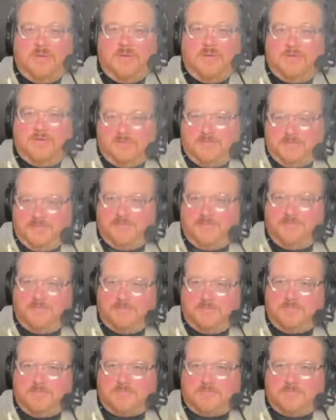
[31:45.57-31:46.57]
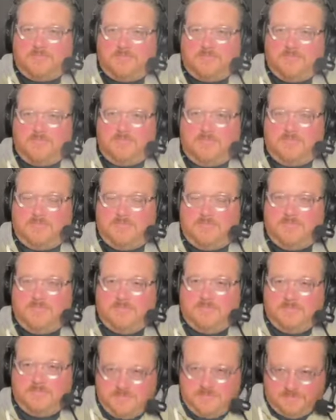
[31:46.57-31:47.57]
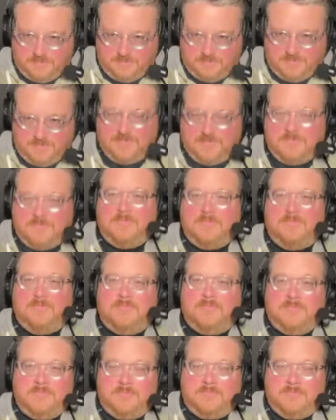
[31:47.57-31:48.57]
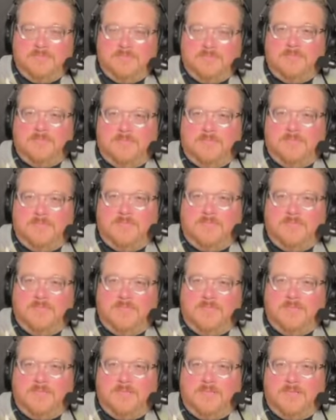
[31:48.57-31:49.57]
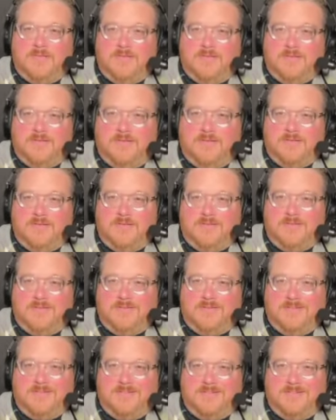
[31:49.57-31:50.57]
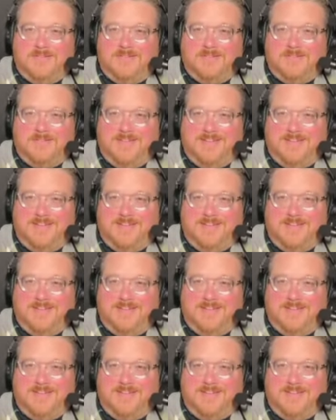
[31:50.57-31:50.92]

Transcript: The person shown says nothing.